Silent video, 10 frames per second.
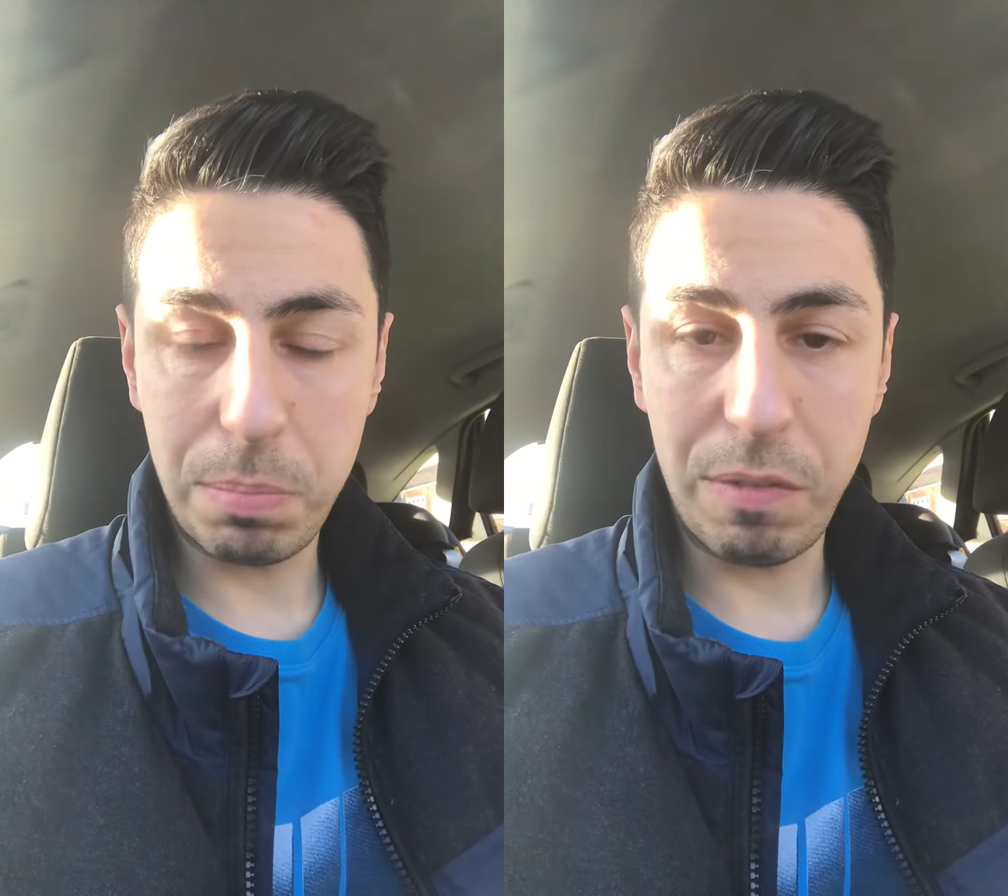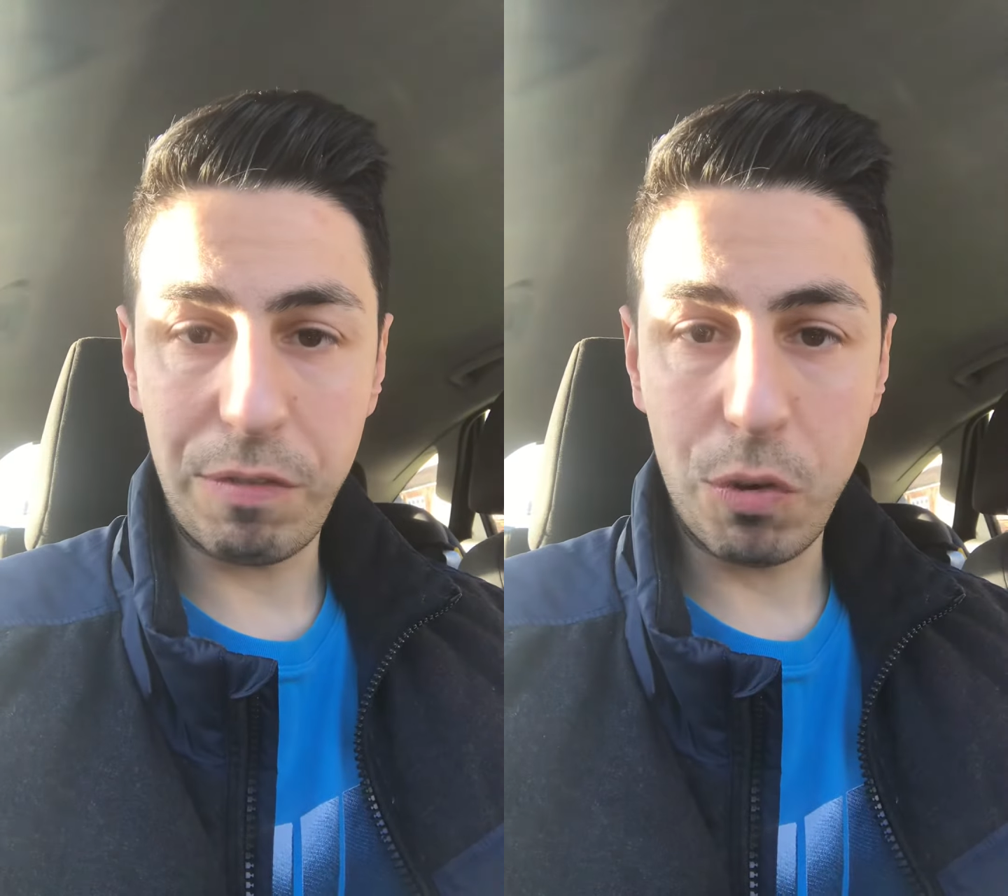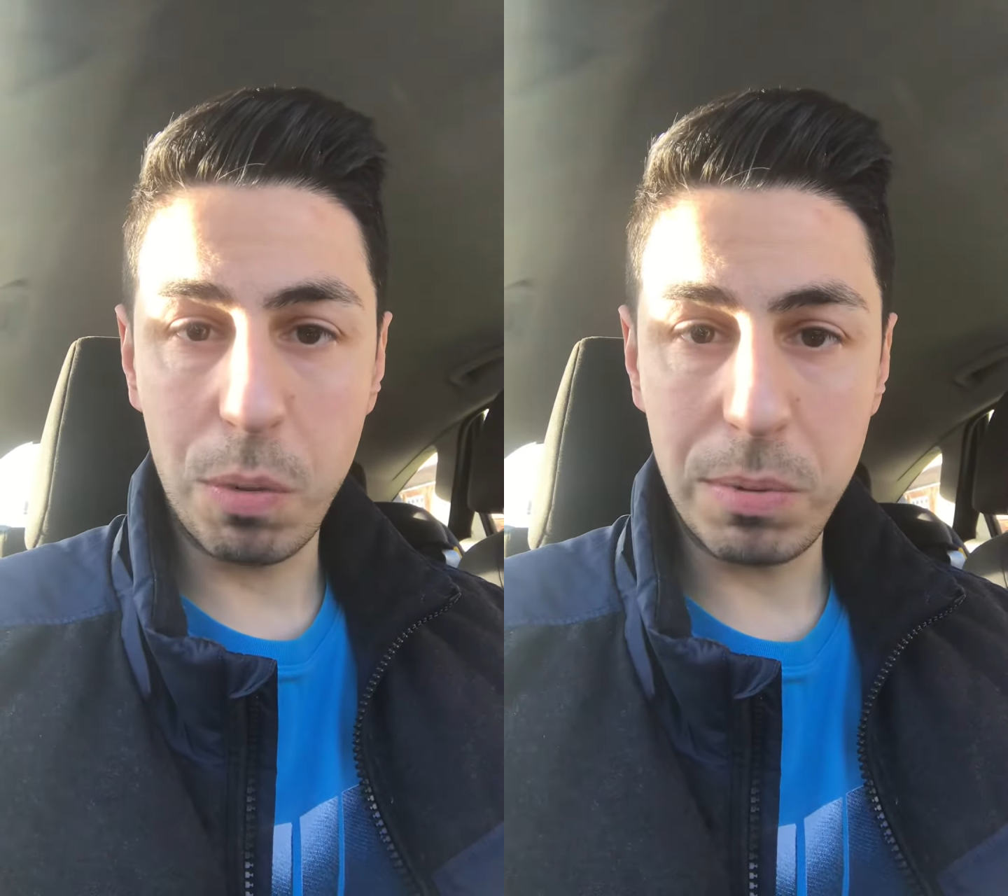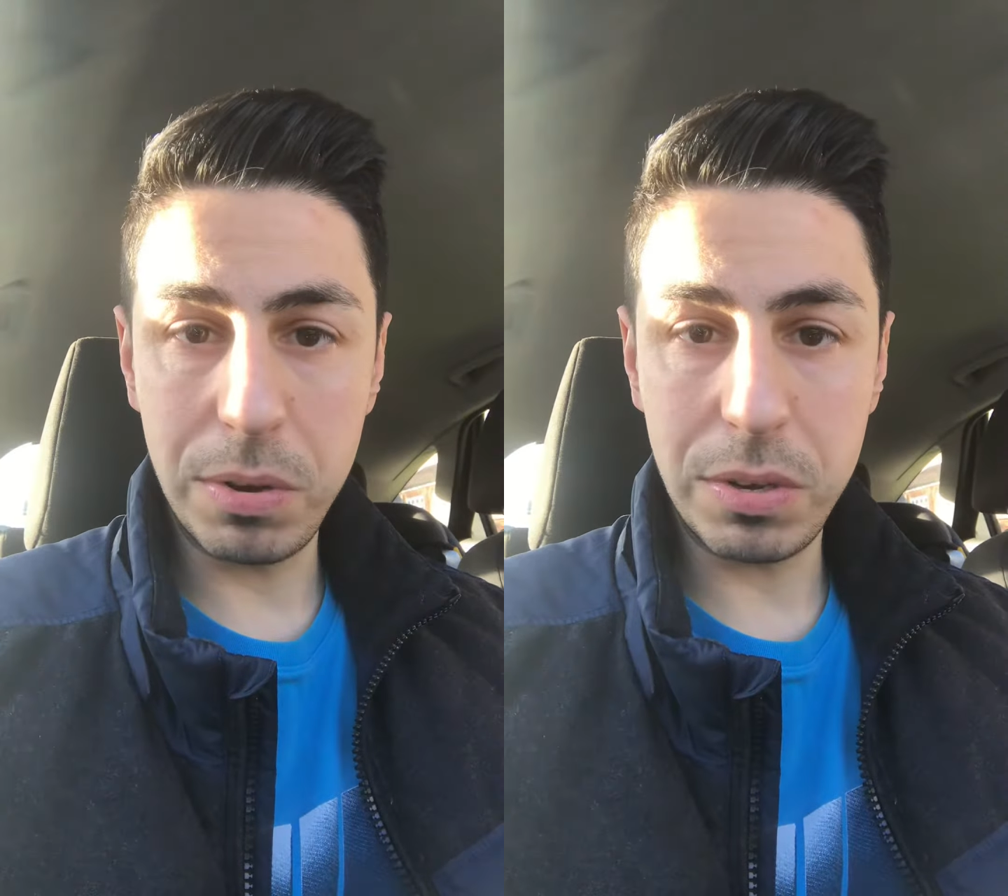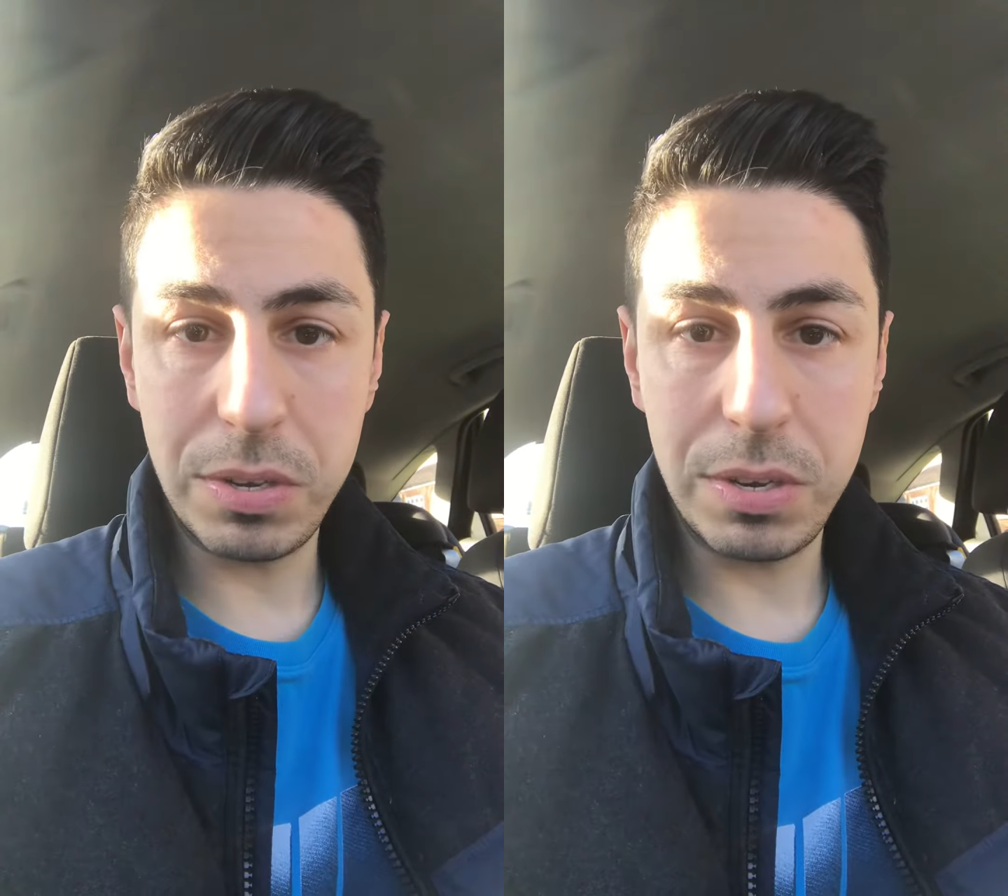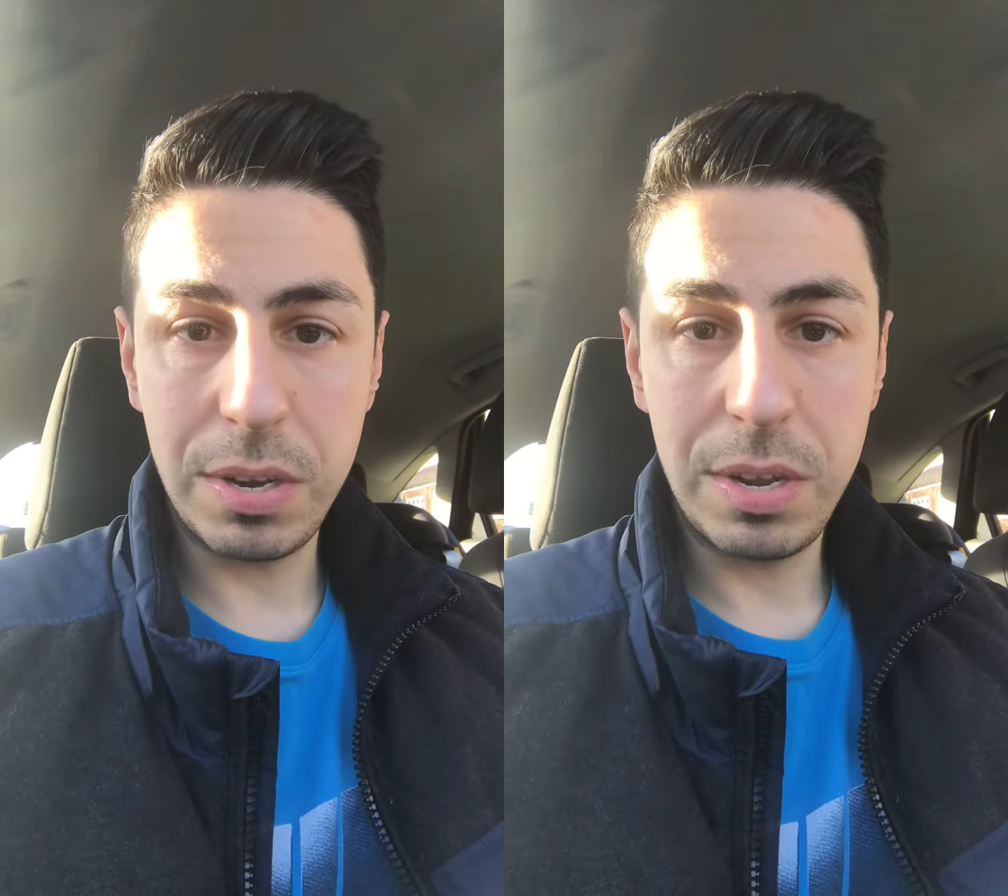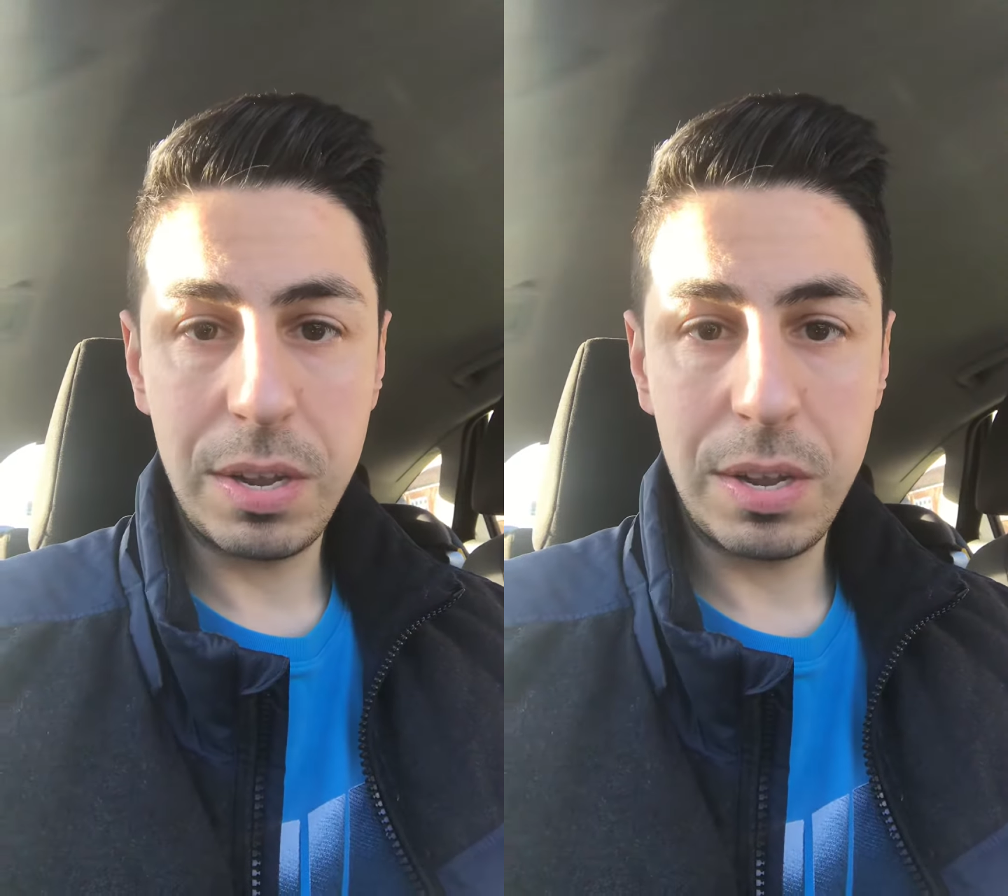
Performance